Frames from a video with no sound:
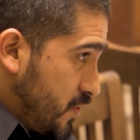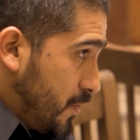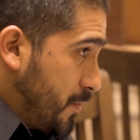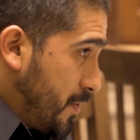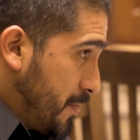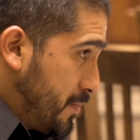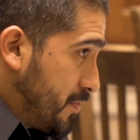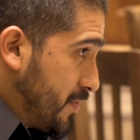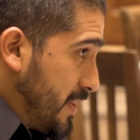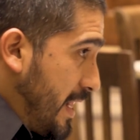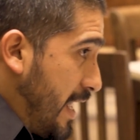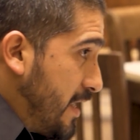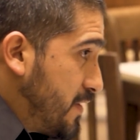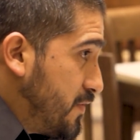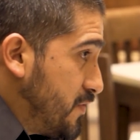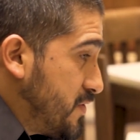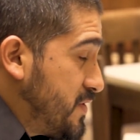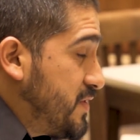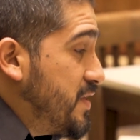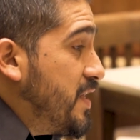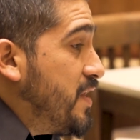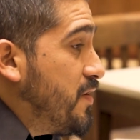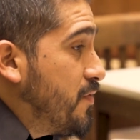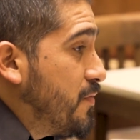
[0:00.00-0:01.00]
we would like to
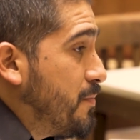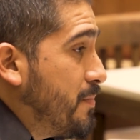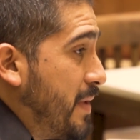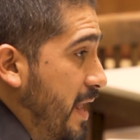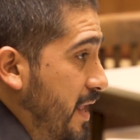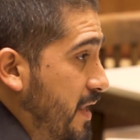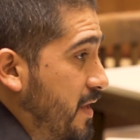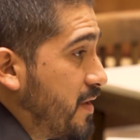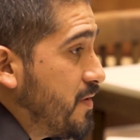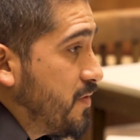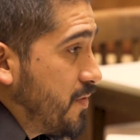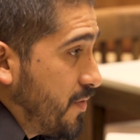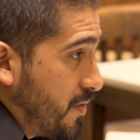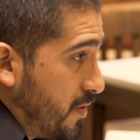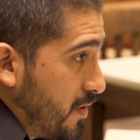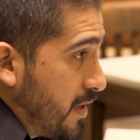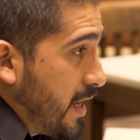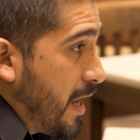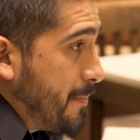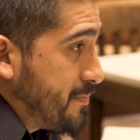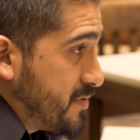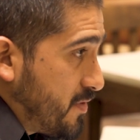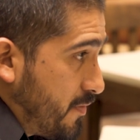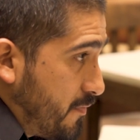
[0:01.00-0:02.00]
see you making your own
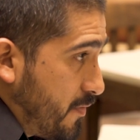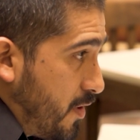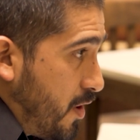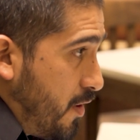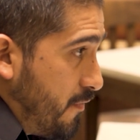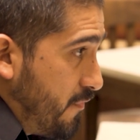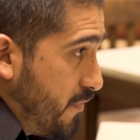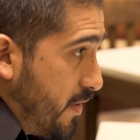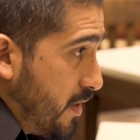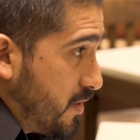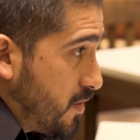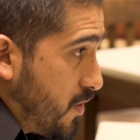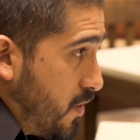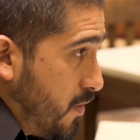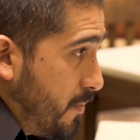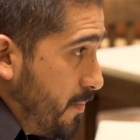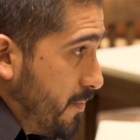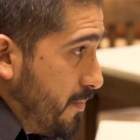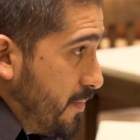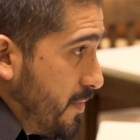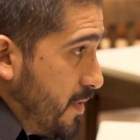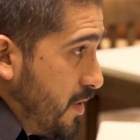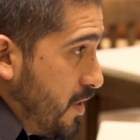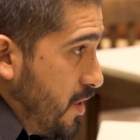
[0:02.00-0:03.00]
cups of coffee at home.
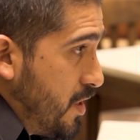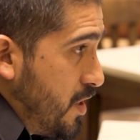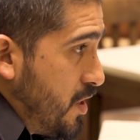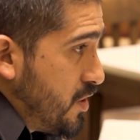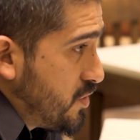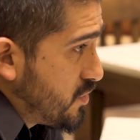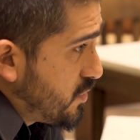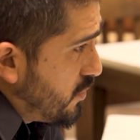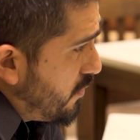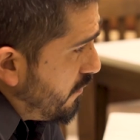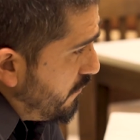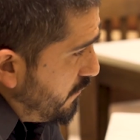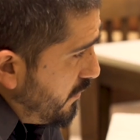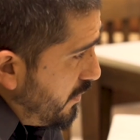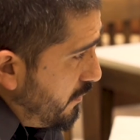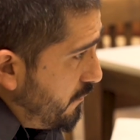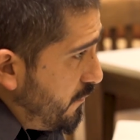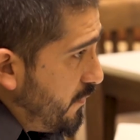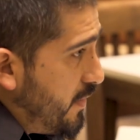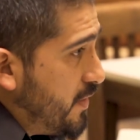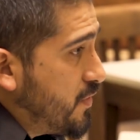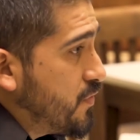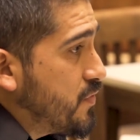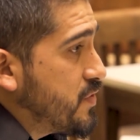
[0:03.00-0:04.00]
So feel
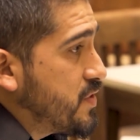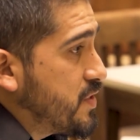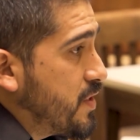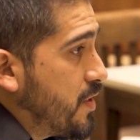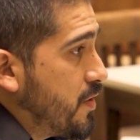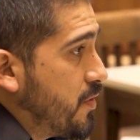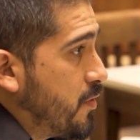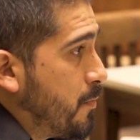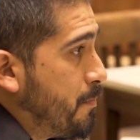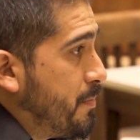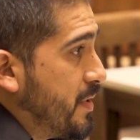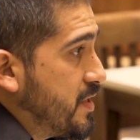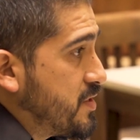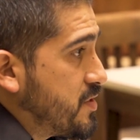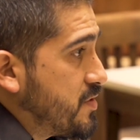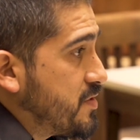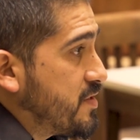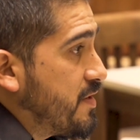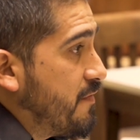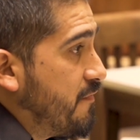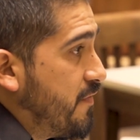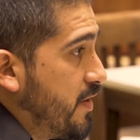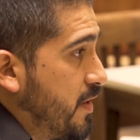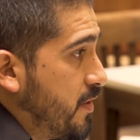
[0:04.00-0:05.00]
free to share your pictures
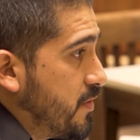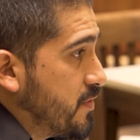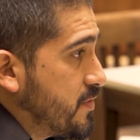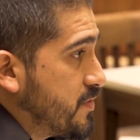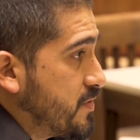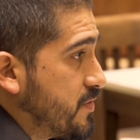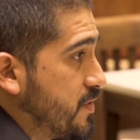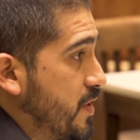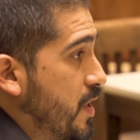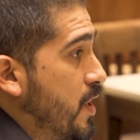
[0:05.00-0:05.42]
and videos.